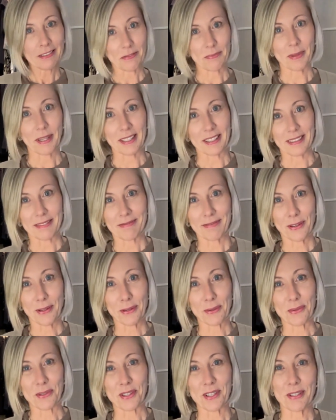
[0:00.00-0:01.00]
of my
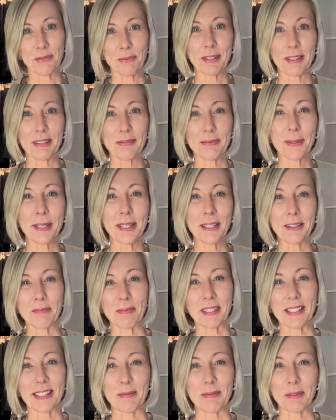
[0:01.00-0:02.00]
followers, many of
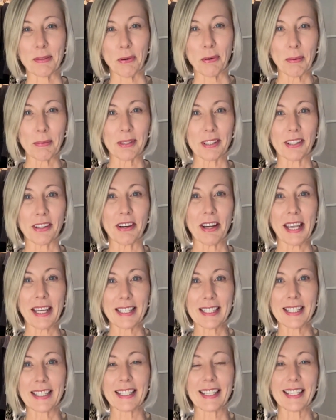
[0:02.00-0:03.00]
my subscribers are
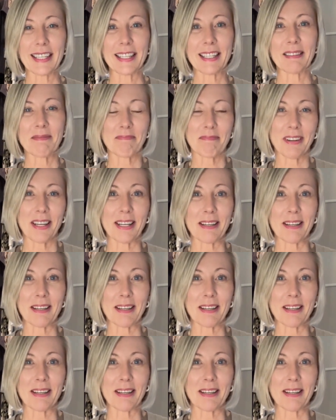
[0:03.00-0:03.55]
actually